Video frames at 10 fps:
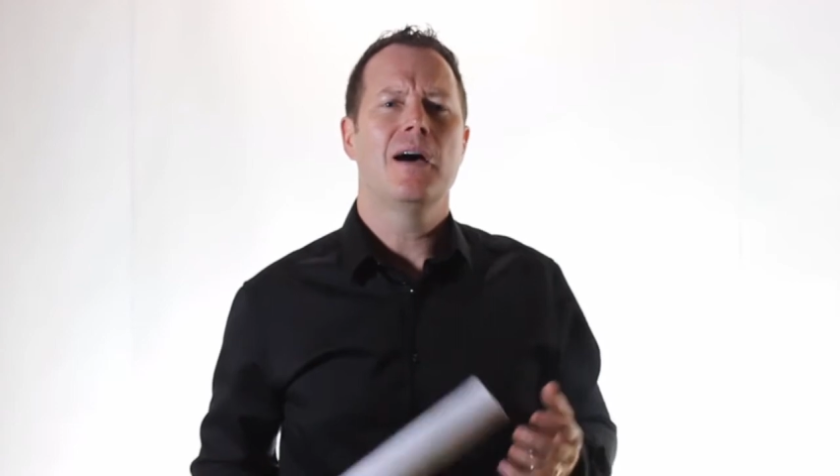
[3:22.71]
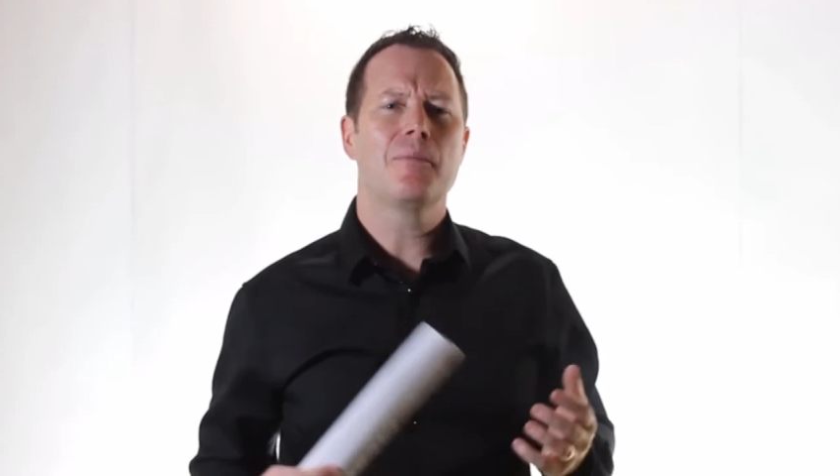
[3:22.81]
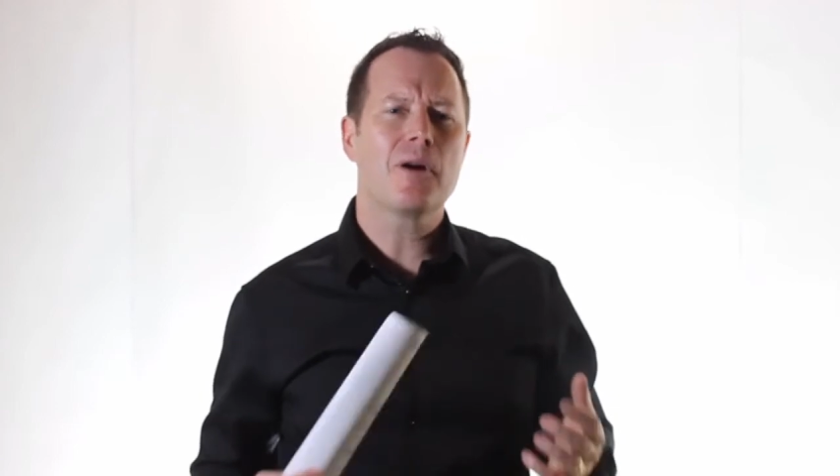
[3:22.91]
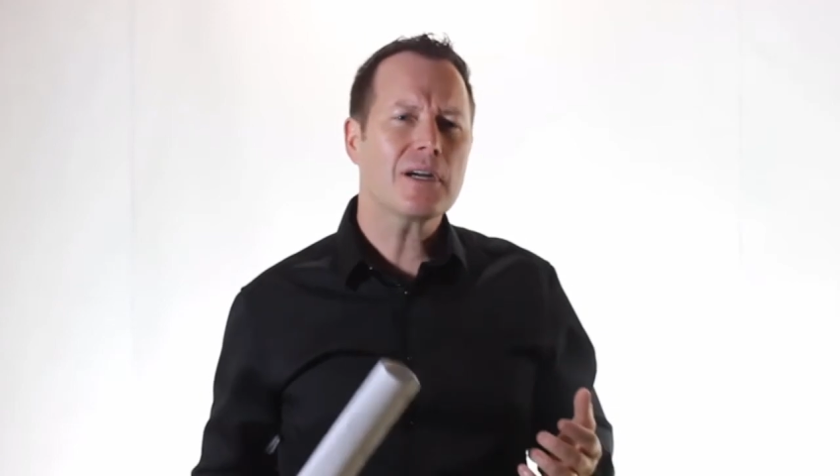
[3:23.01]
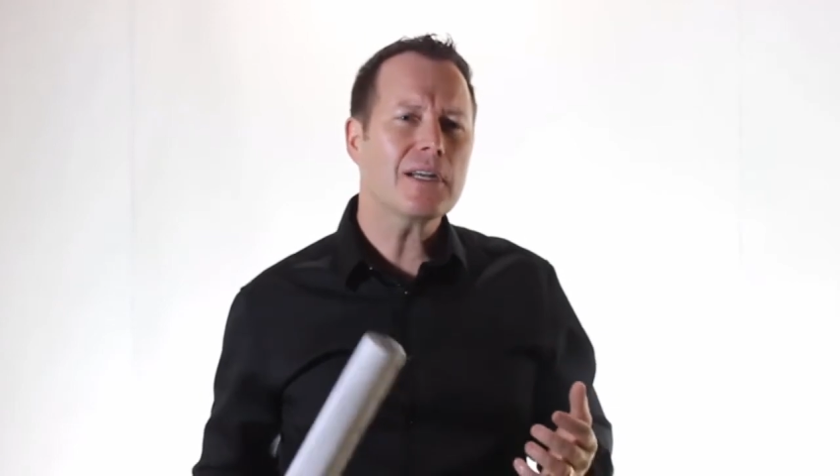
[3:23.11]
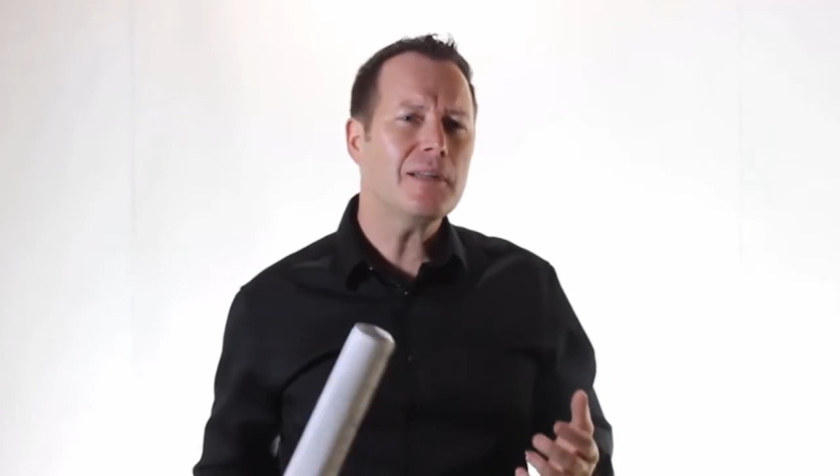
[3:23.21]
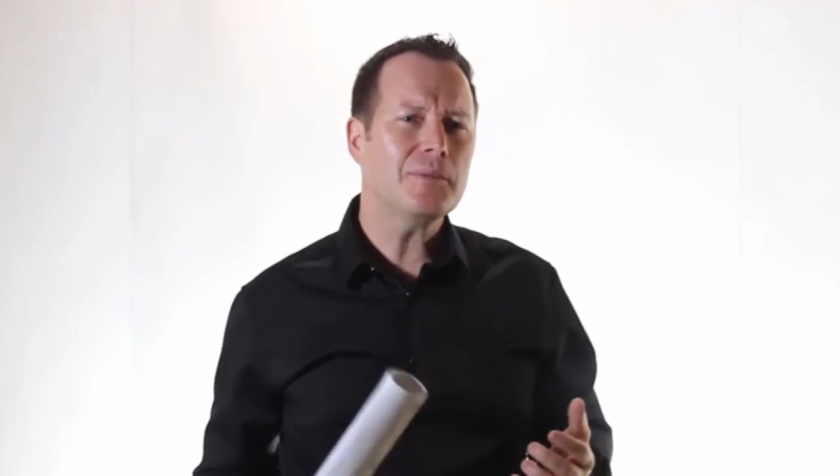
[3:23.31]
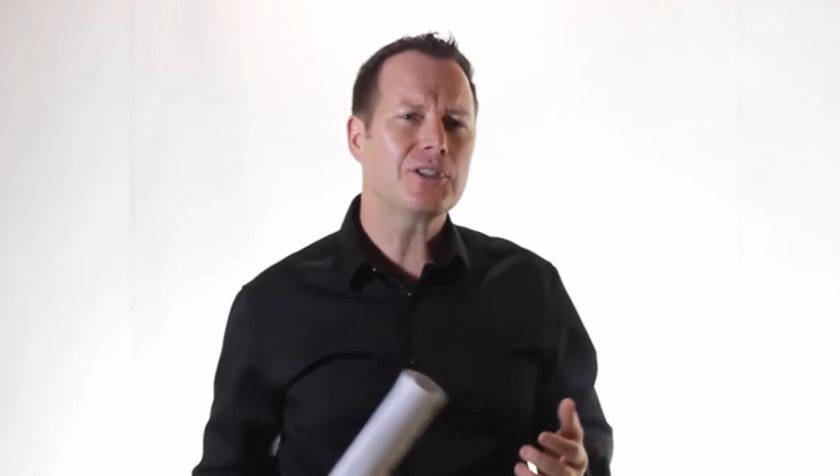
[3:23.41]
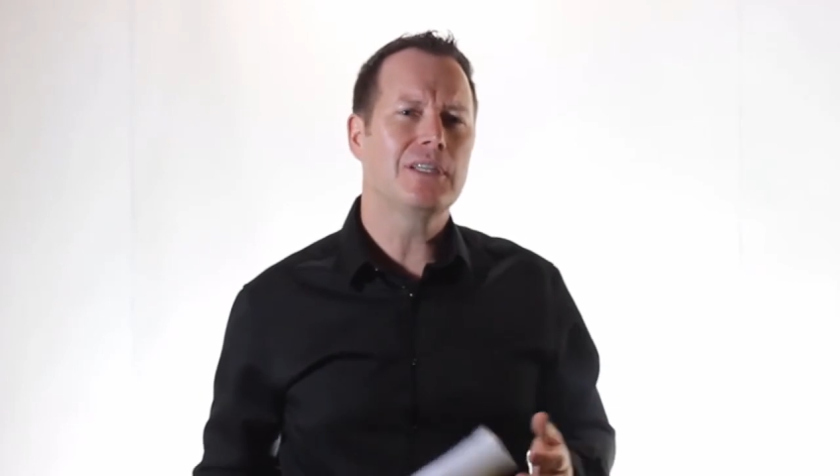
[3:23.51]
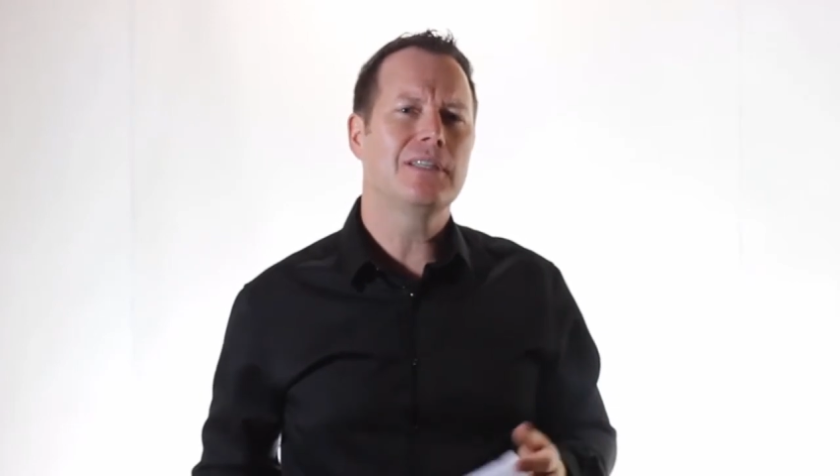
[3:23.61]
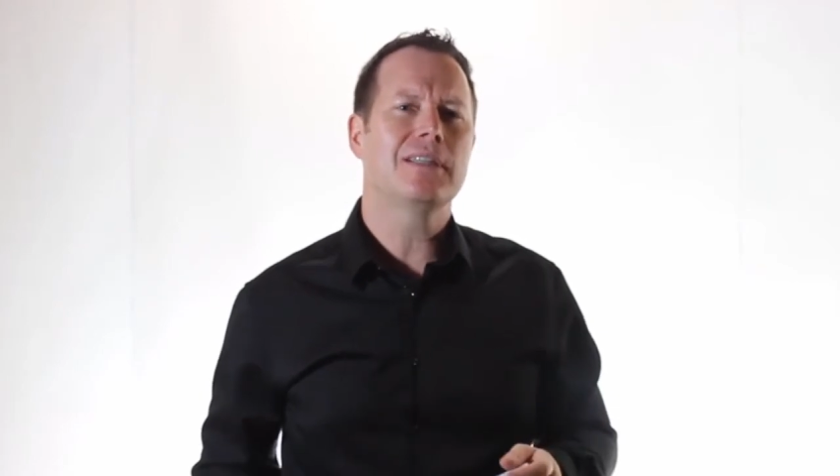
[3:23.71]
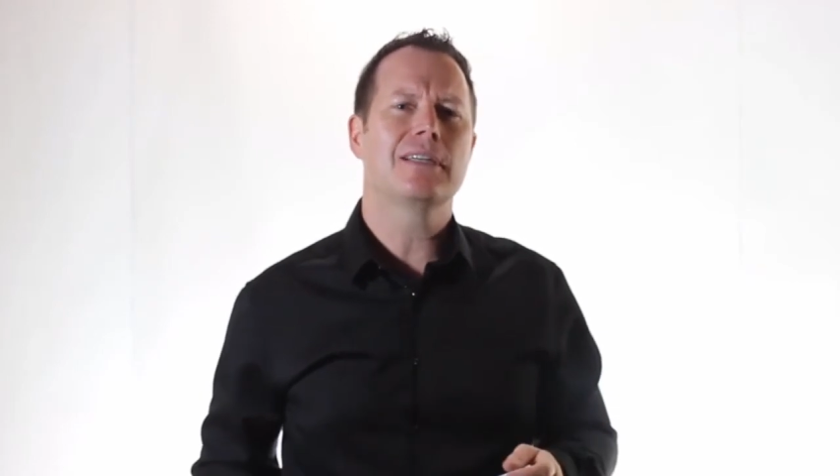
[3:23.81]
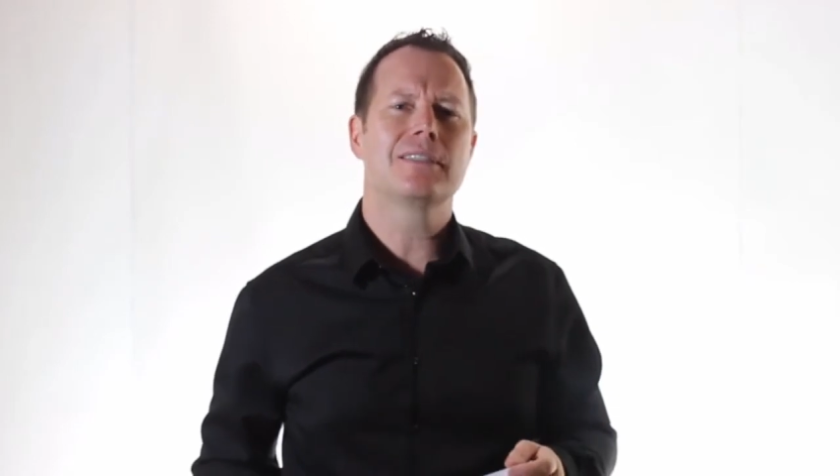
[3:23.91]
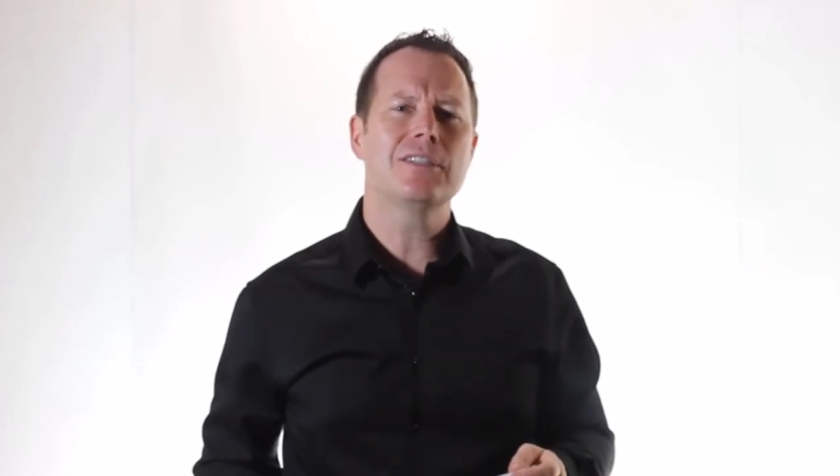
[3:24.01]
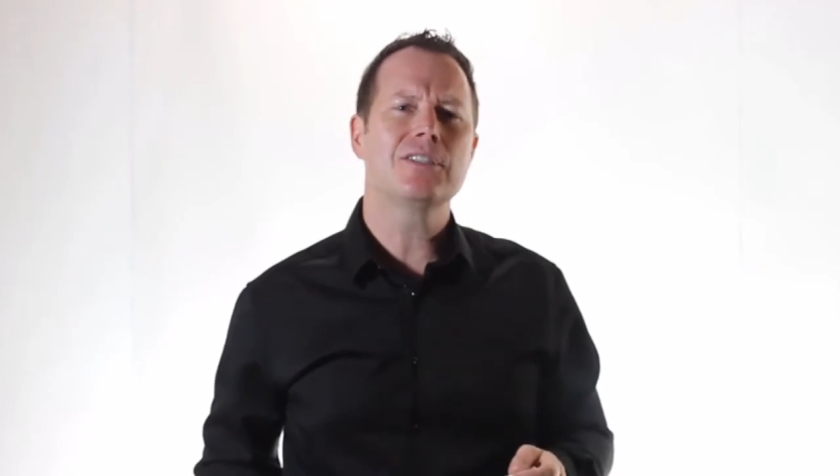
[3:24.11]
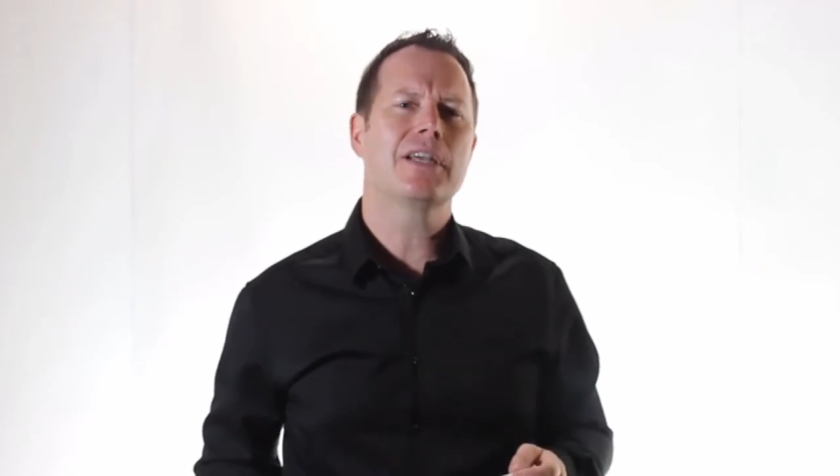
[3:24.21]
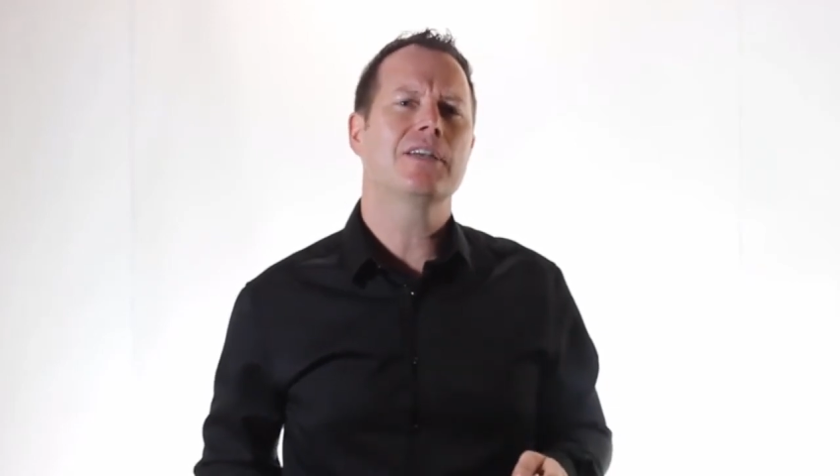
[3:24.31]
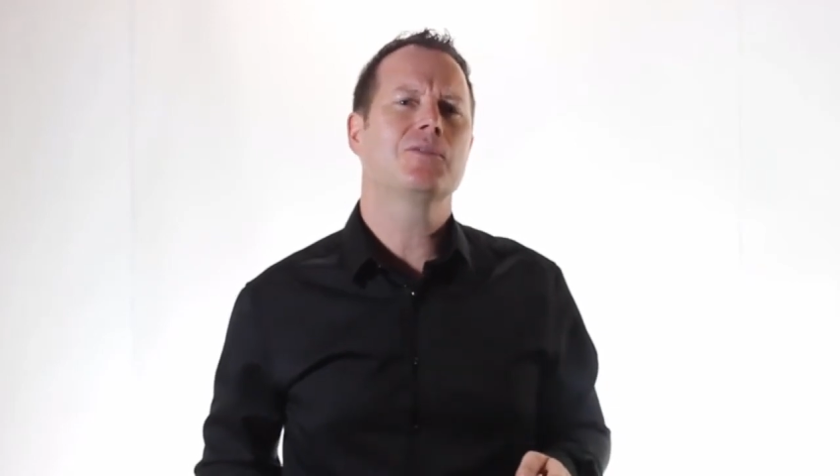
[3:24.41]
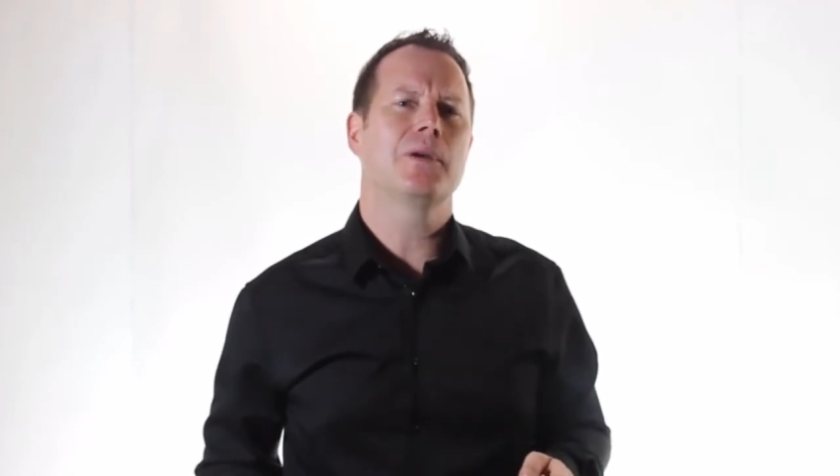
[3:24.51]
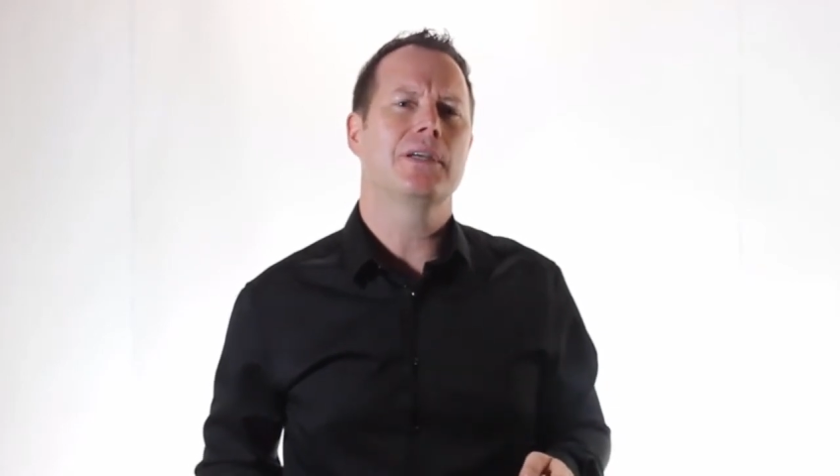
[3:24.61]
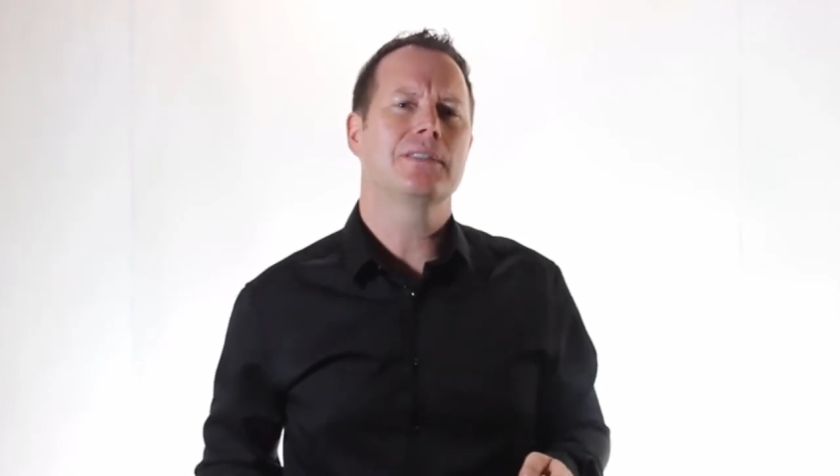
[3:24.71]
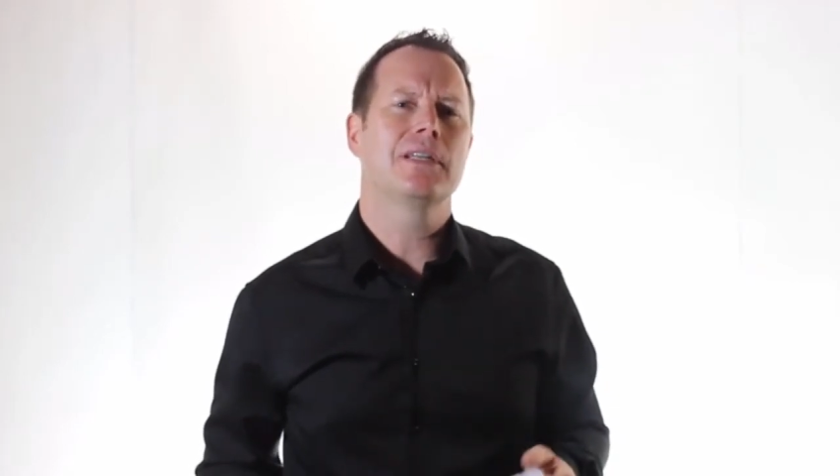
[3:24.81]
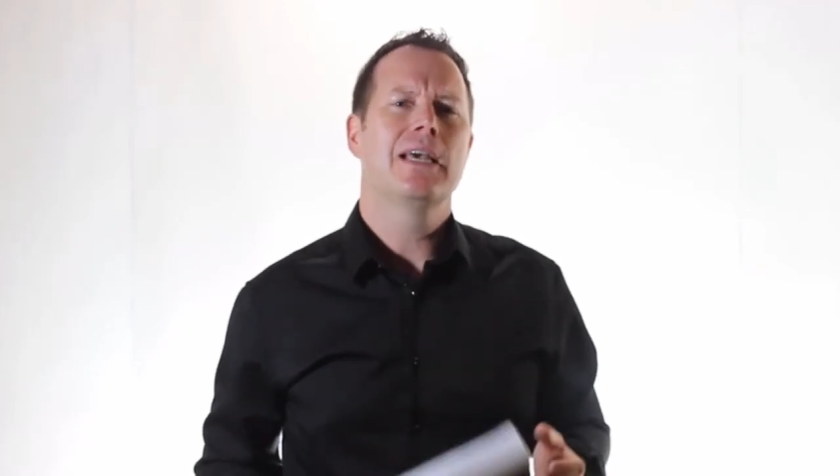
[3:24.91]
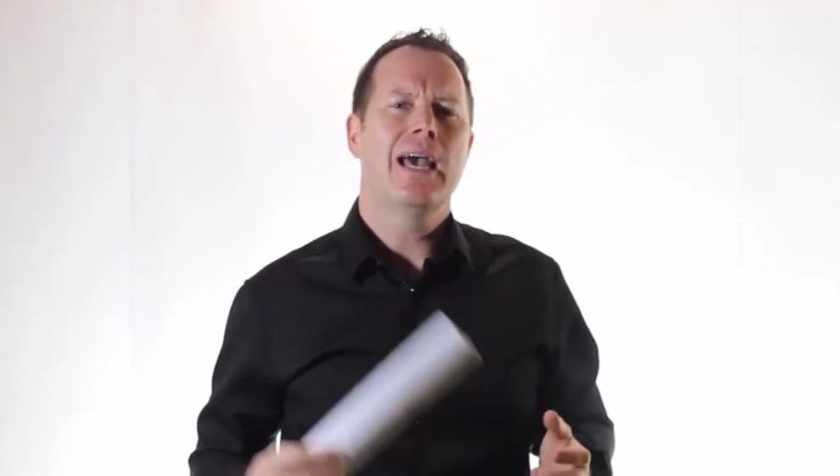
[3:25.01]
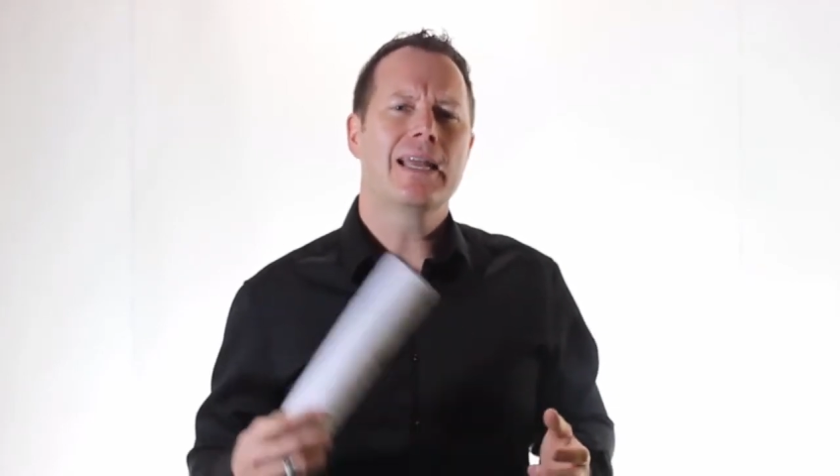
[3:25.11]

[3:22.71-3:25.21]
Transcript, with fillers: a marketing machine that is education-based